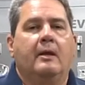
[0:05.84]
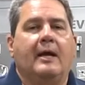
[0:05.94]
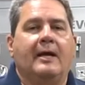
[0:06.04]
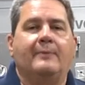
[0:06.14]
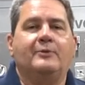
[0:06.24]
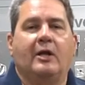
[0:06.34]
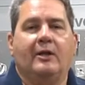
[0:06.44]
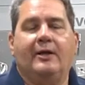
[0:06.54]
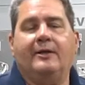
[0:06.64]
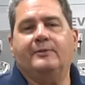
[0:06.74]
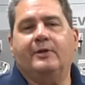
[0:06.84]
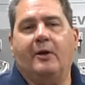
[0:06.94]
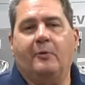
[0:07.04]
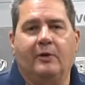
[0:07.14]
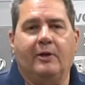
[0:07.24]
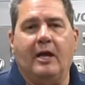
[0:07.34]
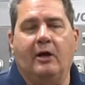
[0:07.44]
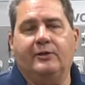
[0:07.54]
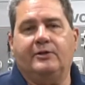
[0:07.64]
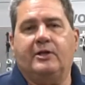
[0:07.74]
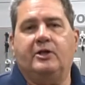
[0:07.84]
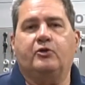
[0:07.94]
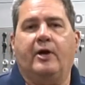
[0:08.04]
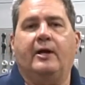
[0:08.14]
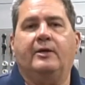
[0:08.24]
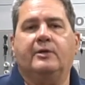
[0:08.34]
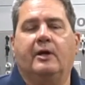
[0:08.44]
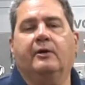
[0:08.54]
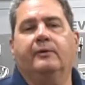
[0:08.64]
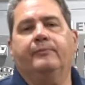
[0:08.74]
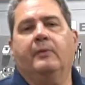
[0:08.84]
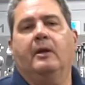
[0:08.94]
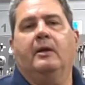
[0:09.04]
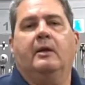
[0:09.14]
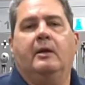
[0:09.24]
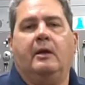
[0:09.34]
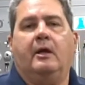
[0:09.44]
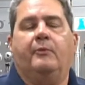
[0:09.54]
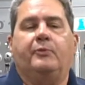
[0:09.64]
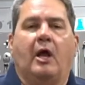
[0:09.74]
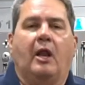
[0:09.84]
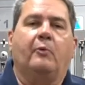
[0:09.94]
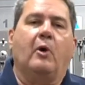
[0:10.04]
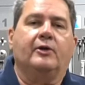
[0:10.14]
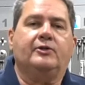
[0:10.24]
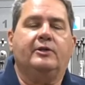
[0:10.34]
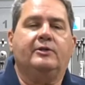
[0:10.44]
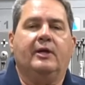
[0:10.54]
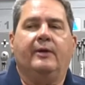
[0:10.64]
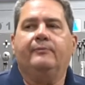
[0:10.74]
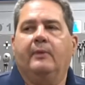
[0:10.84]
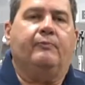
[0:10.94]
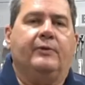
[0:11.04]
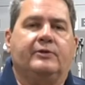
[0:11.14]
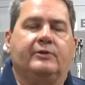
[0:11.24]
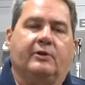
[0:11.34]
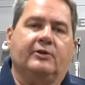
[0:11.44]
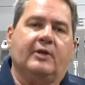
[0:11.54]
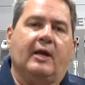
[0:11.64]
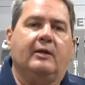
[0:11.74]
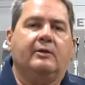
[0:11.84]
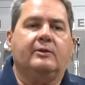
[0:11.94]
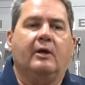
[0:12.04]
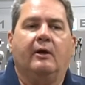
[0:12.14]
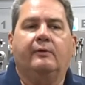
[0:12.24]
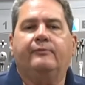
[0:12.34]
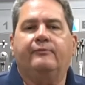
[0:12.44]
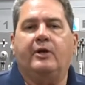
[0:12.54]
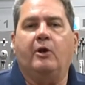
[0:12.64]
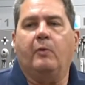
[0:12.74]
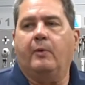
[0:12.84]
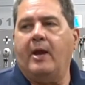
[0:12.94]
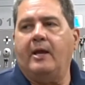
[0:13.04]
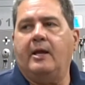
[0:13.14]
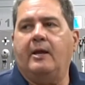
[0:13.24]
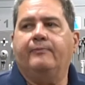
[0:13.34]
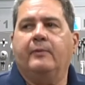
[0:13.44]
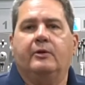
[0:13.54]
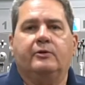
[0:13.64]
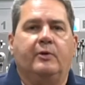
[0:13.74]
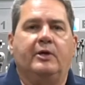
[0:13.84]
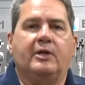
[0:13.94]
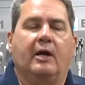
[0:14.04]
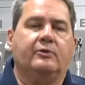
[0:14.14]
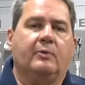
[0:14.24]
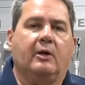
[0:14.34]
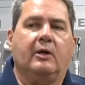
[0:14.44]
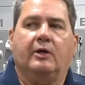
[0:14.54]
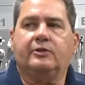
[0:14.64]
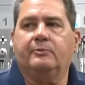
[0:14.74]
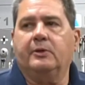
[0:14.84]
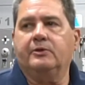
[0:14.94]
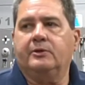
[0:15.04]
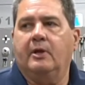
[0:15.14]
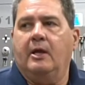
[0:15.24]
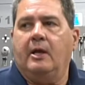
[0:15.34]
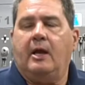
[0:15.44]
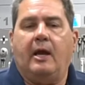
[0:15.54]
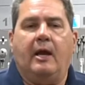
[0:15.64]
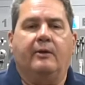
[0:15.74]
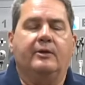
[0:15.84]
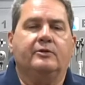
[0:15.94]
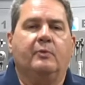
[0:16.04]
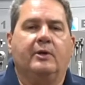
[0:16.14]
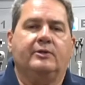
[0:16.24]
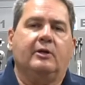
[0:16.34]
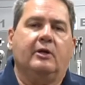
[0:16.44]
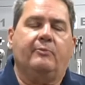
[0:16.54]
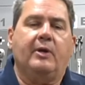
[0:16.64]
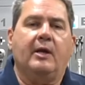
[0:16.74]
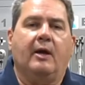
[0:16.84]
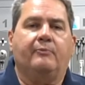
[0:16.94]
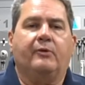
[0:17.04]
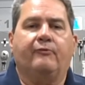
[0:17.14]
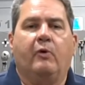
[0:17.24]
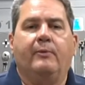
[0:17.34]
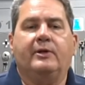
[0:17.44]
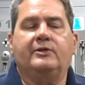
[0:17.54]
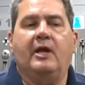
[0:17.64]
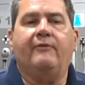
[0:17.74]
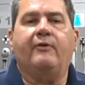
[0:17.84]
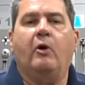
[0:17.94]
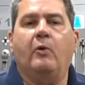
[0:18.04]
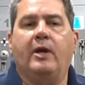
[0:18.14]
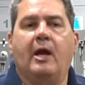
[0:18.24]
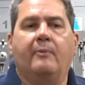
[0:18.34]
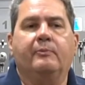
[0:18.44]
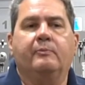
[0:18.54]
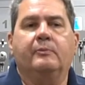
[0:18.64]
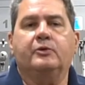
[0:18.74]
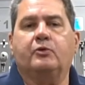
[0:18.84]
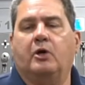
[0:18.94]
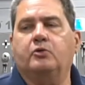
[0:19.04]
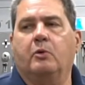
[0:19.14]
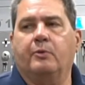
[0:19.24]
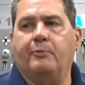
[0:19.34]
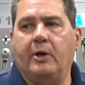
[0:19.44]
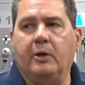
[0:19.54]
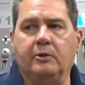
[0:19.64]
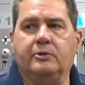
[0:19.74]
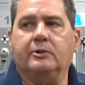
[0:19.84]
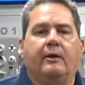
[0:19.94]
Hi, I'm John Letty. Today we're in the LDC Training Center in Puyallup, Washington. This is our second video we're making to reach out to our customers, and this one is going to be on performing safe OEM structural repairs.